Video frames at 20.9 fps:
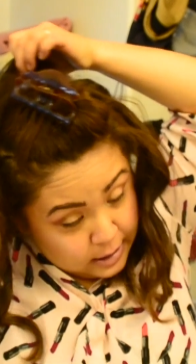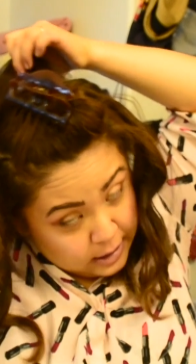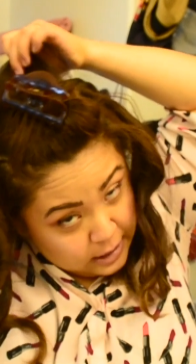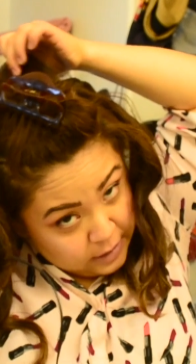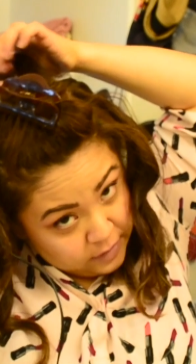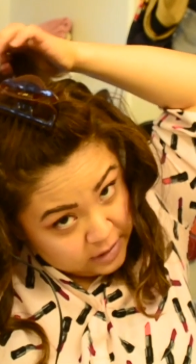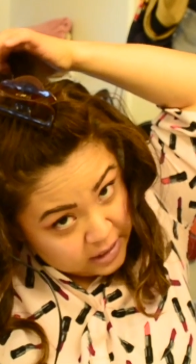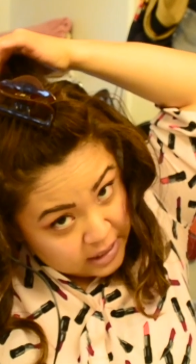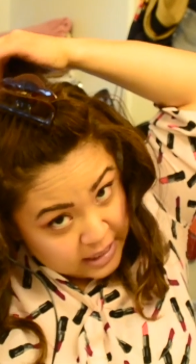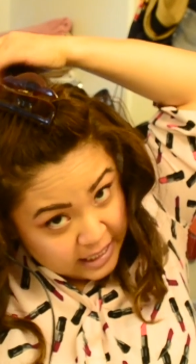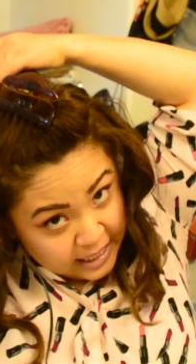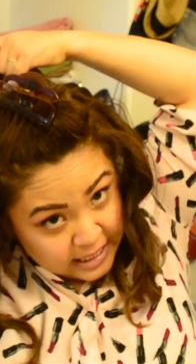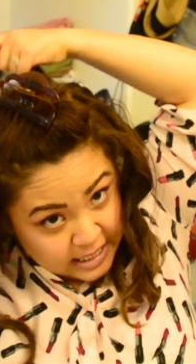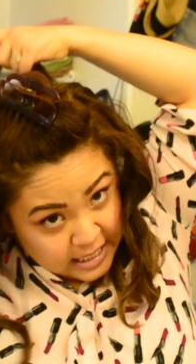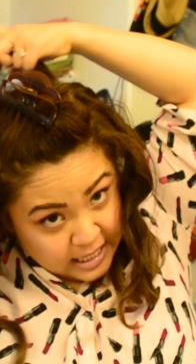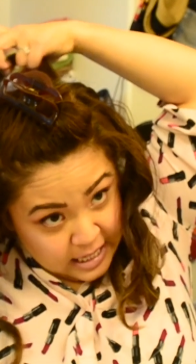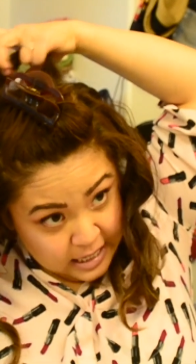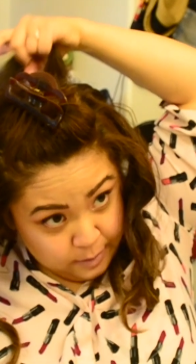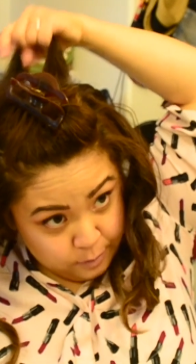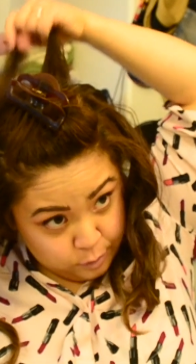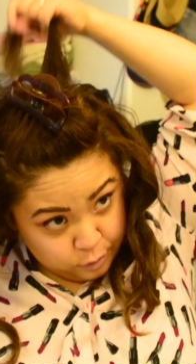even a
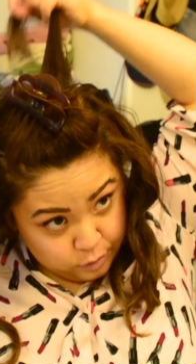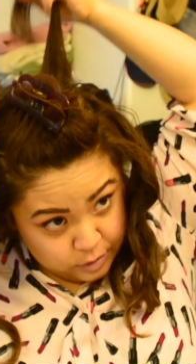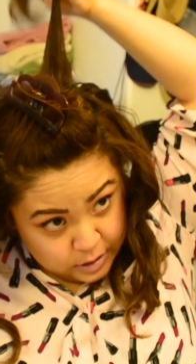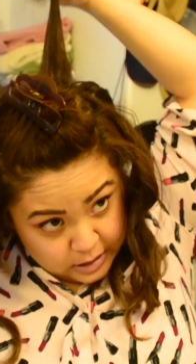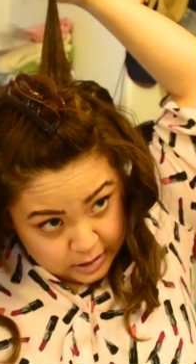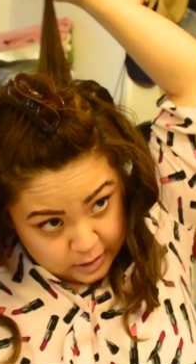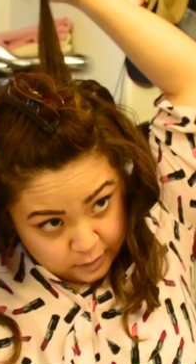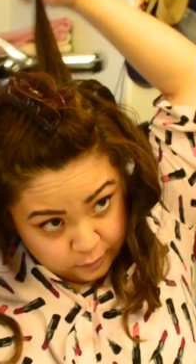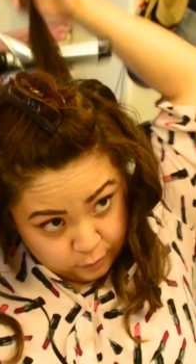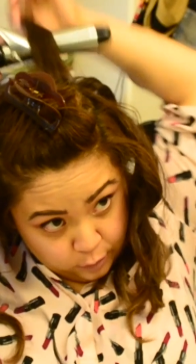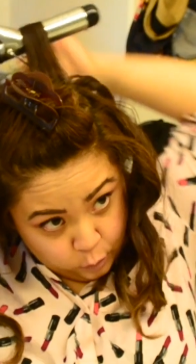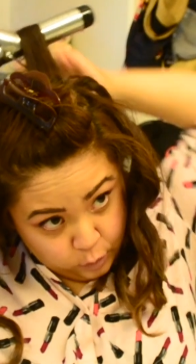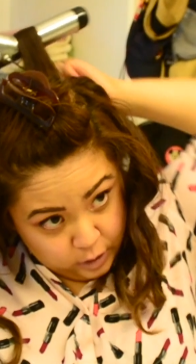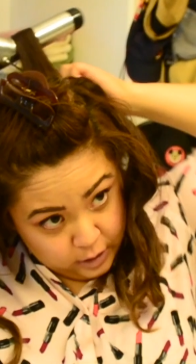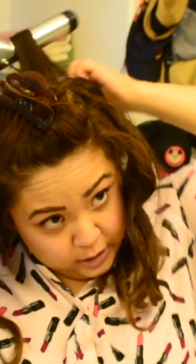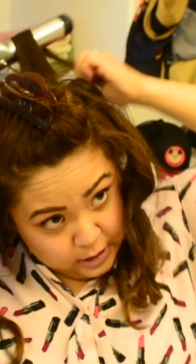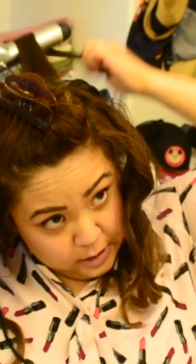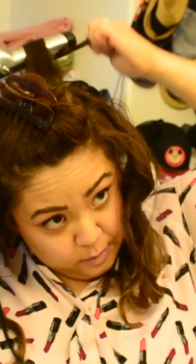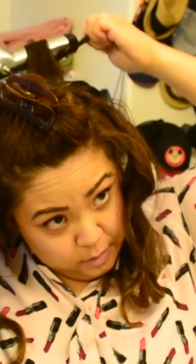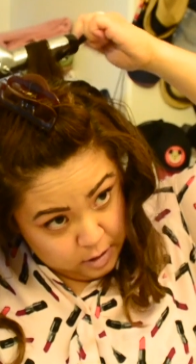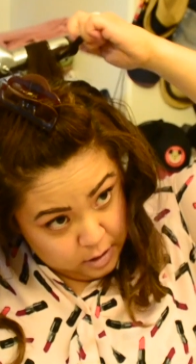nighttime routine for
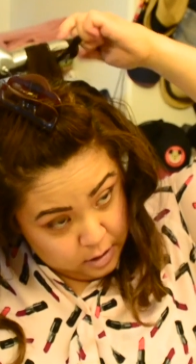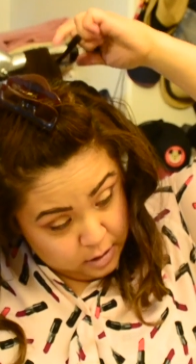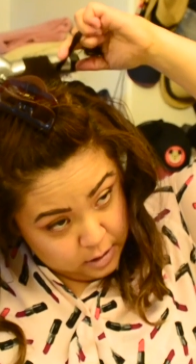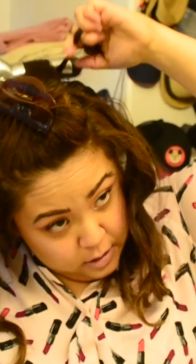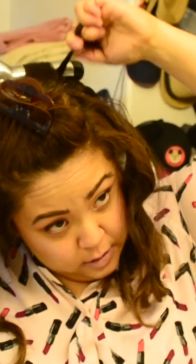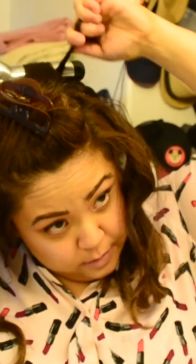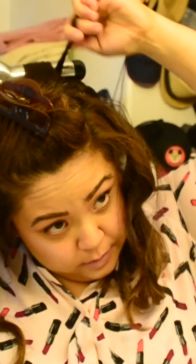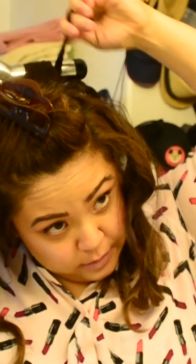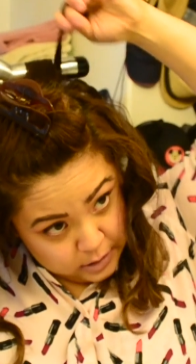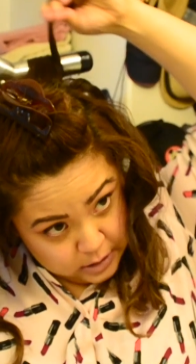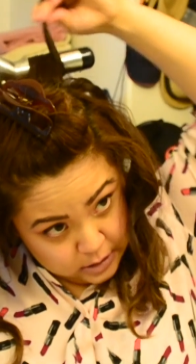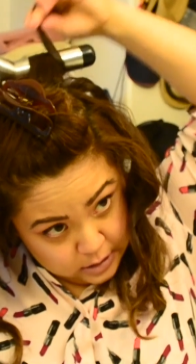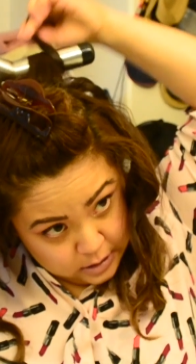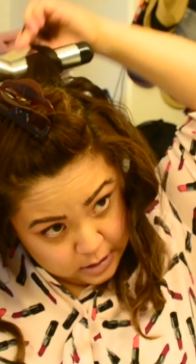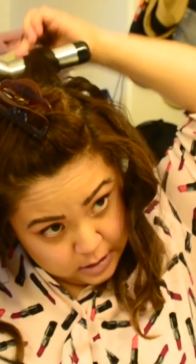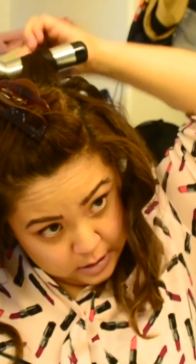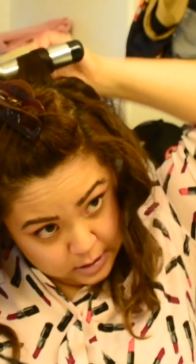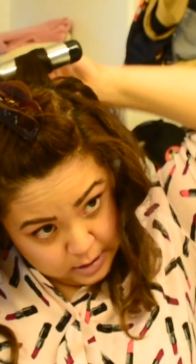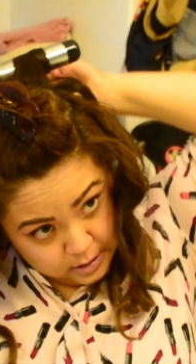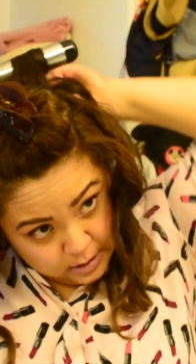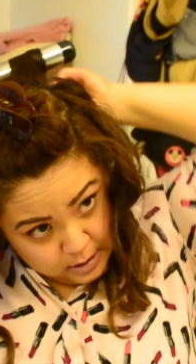working moms.
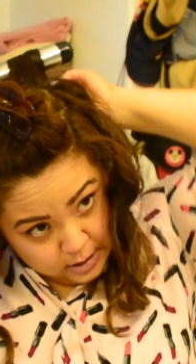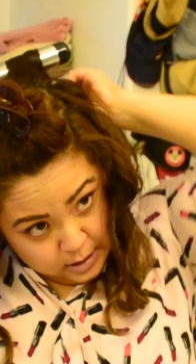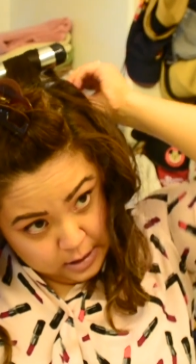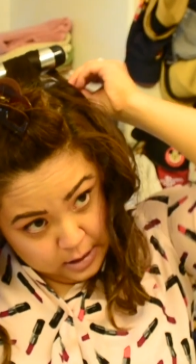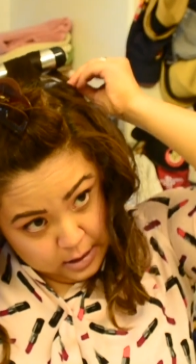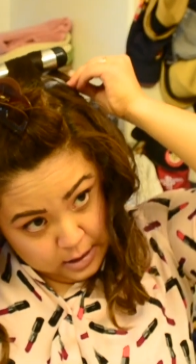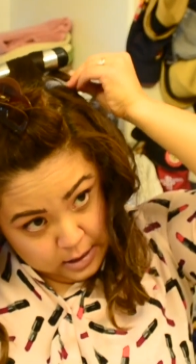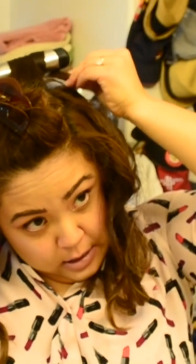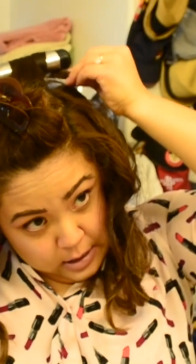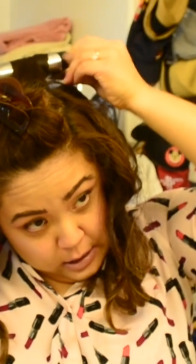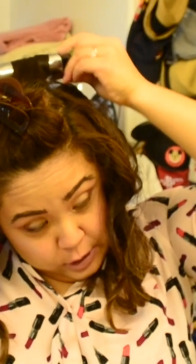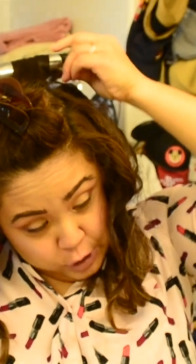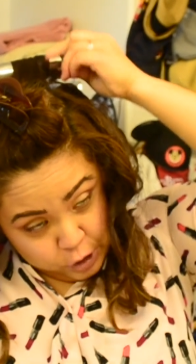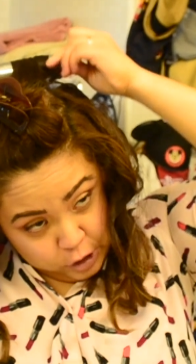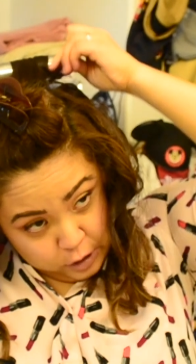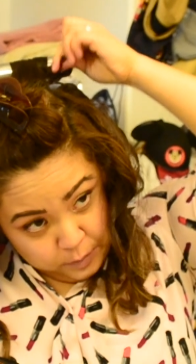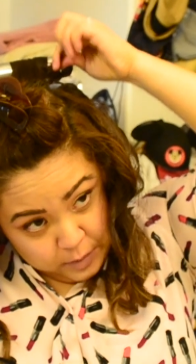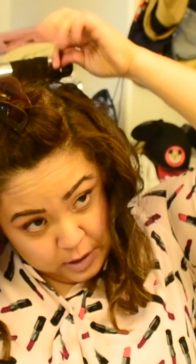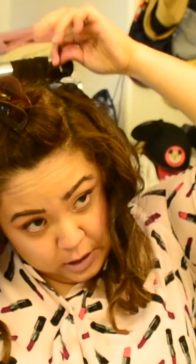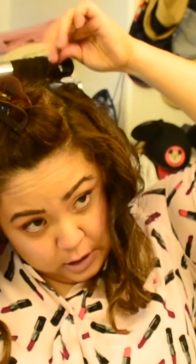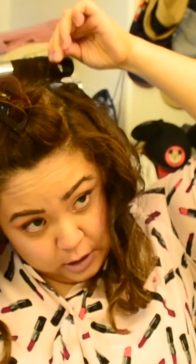It
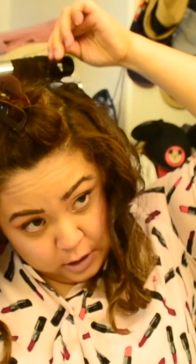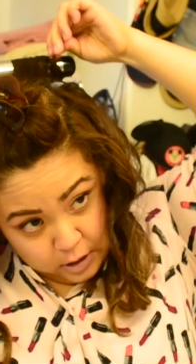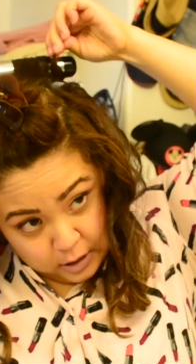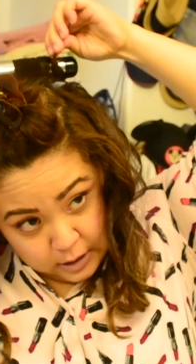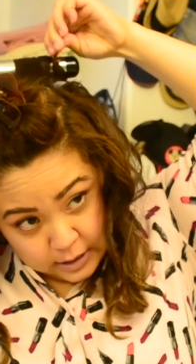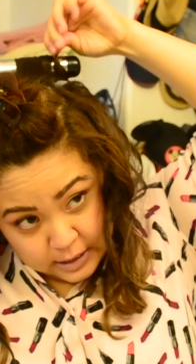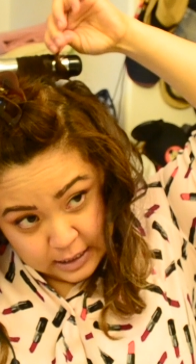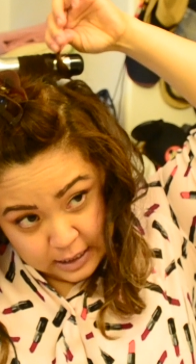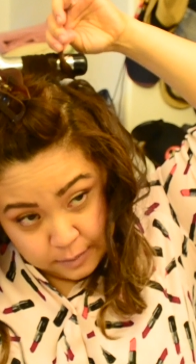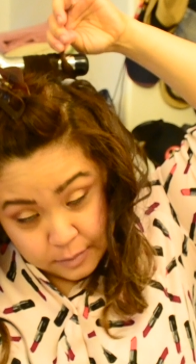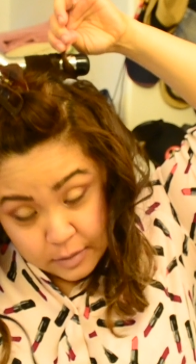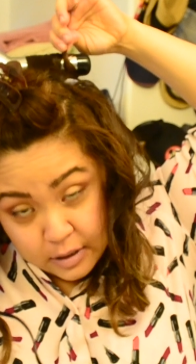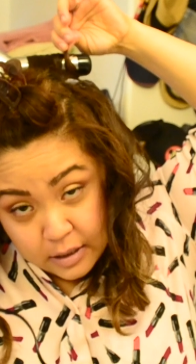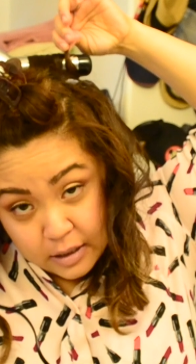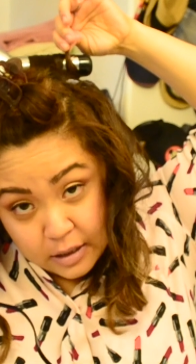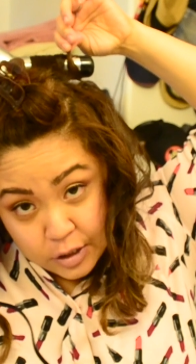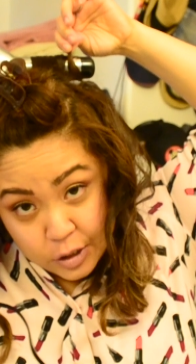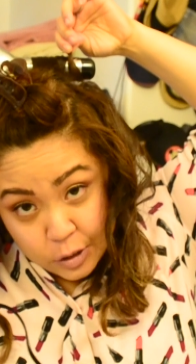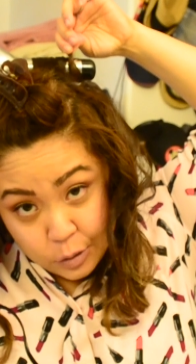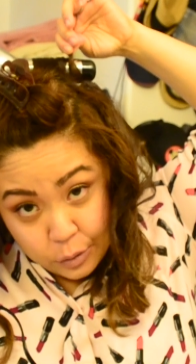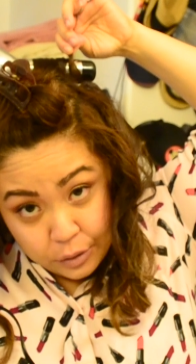took me a long time to
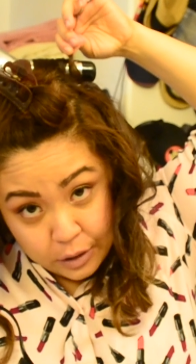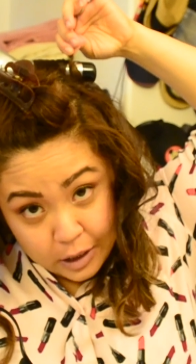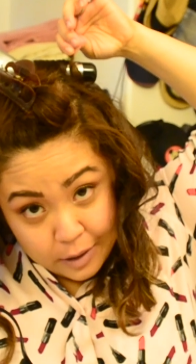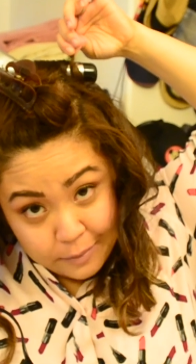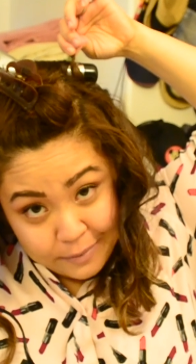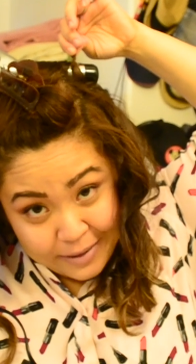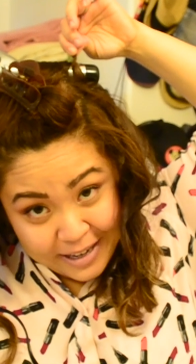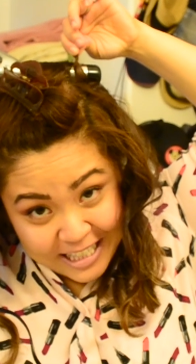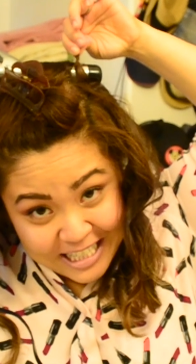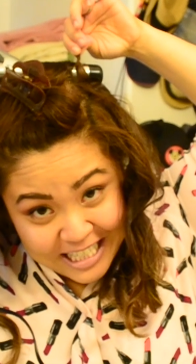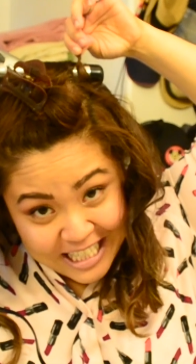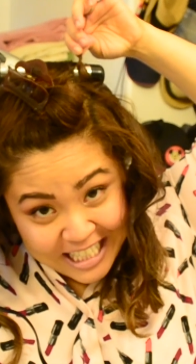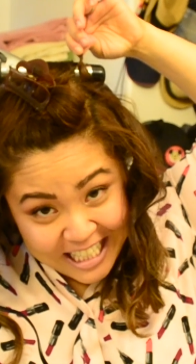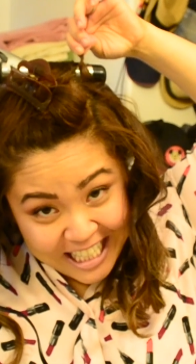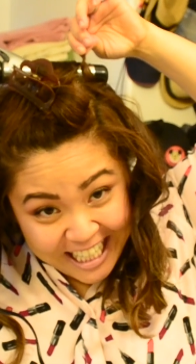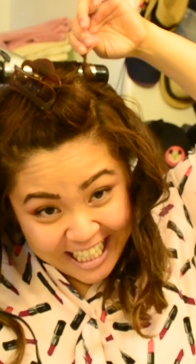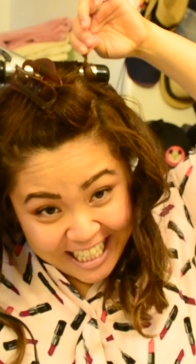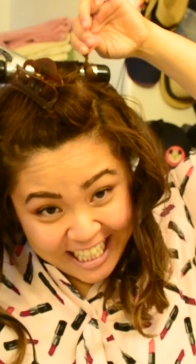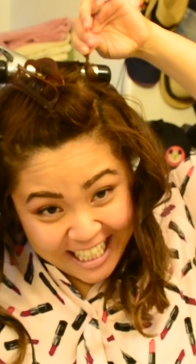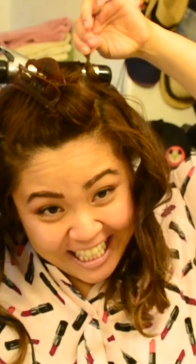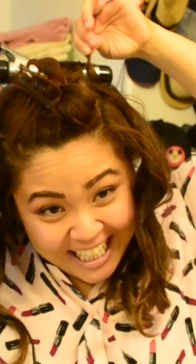get to where I'm at
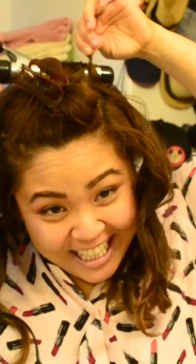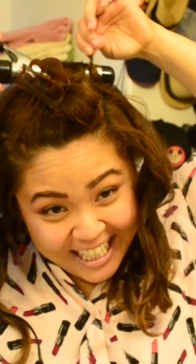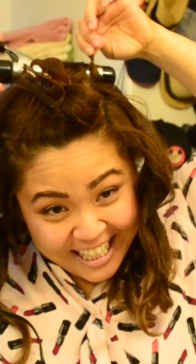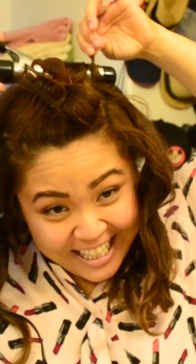today.